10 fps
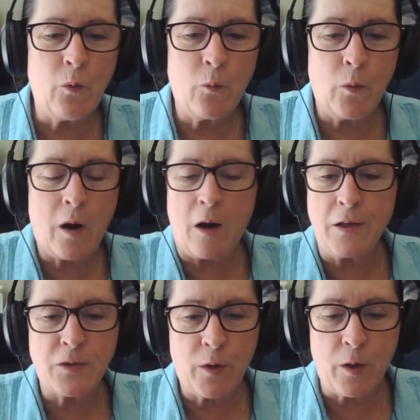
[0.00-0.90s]

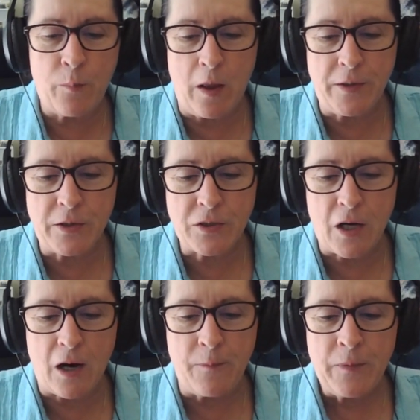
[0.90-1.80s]
regardless of what your politics
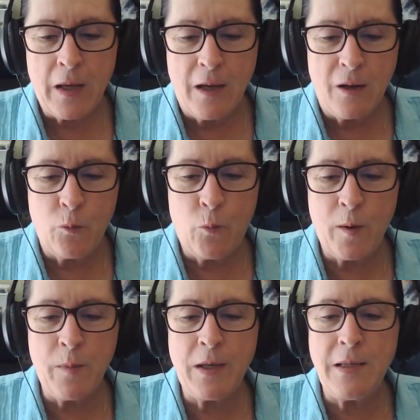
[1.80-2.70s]
are,
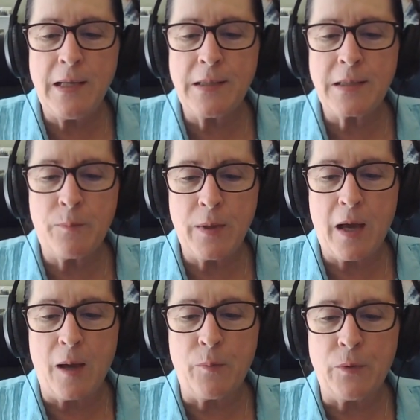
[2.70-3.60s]
women need to be
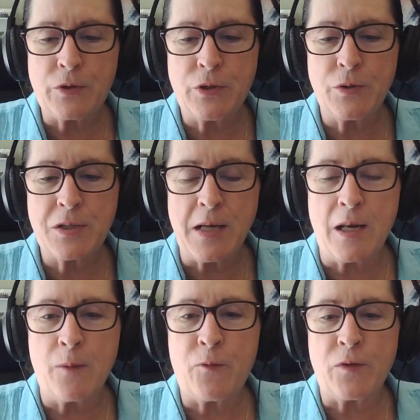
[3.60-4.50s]
able to
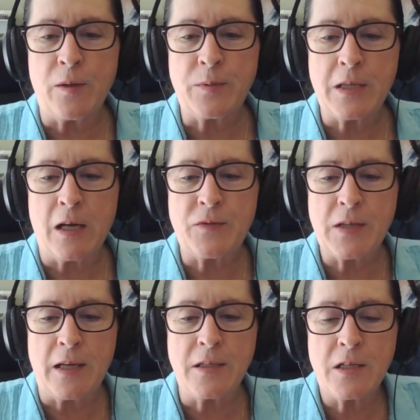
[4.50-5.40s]
stand up for themselves
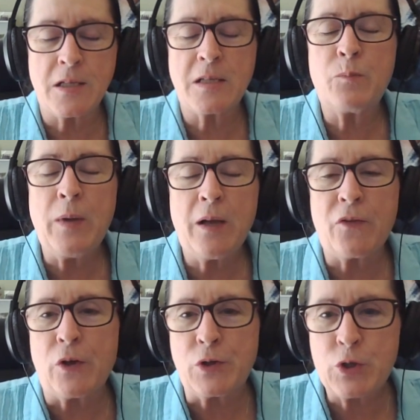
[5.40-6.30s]
and just speak
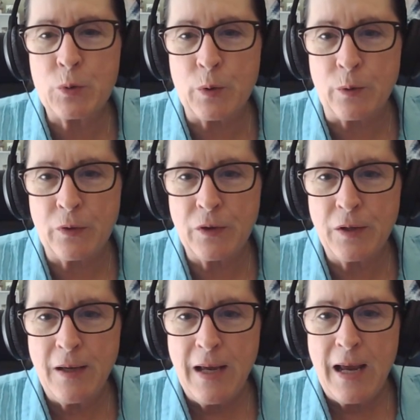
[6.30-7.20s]
their truth.
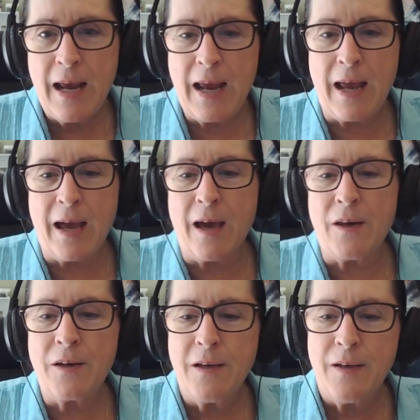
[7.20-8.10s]

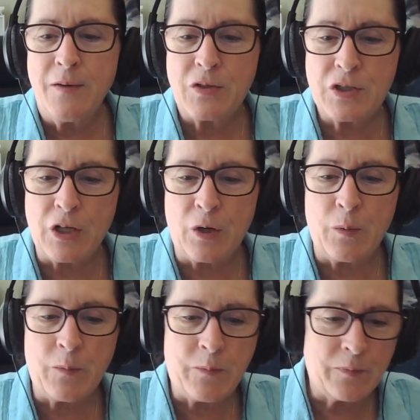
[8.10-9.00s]
And
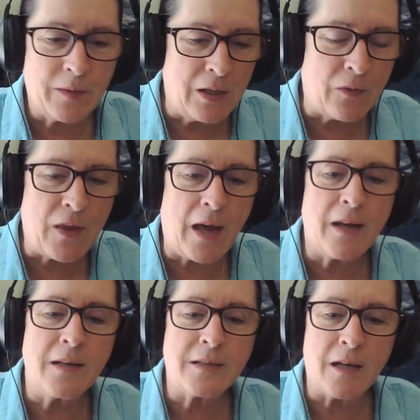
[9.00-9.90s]
so, that
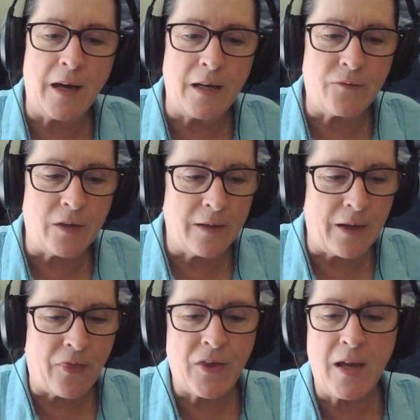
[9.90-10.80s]
is kind of
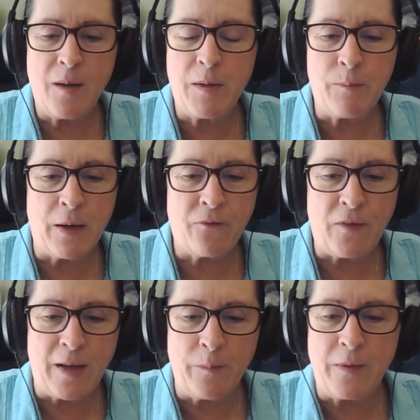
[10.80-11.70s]
a theme in my
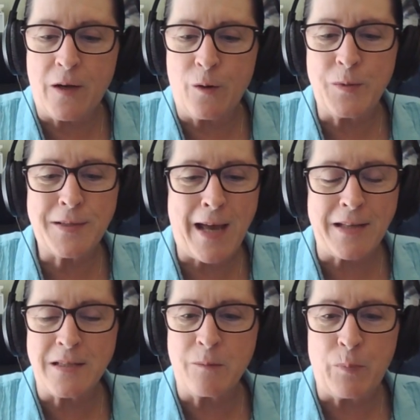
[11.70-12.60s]
family that always
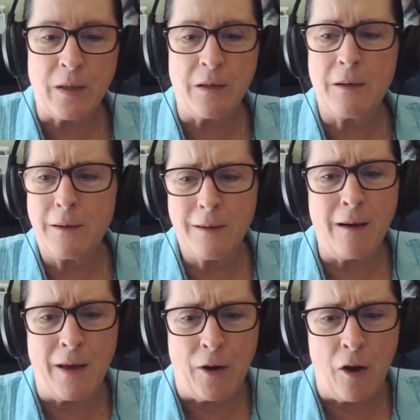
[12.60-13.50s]
hasn't been
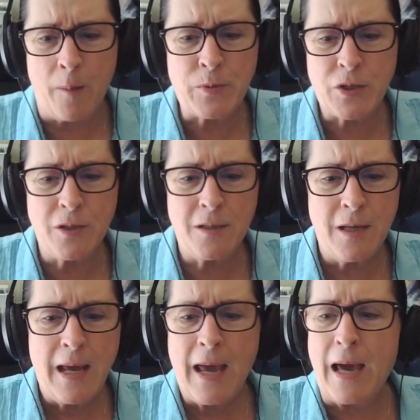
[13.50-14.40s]
an option.
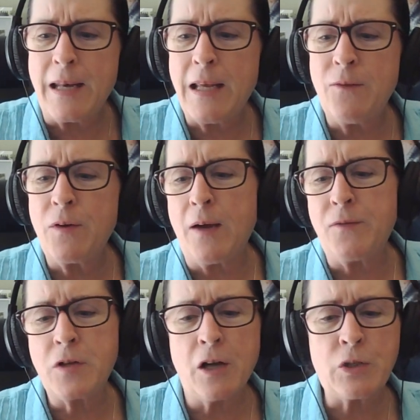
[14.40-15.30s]
And even
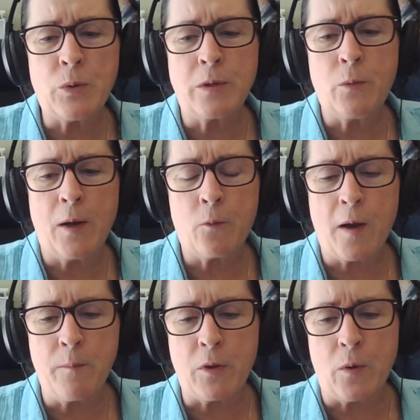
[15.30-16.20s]
I've talked to a great
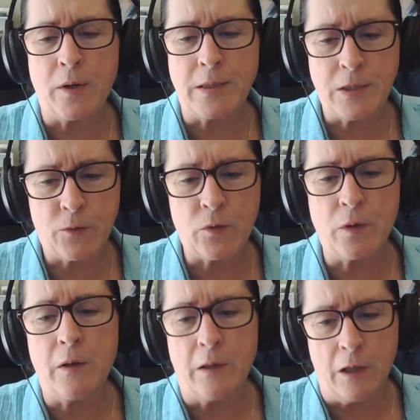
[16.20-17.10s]
grandmother on a
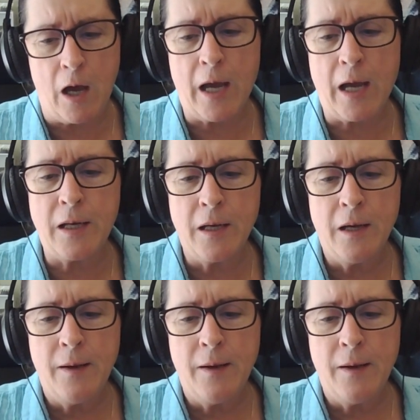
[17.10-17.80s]
different line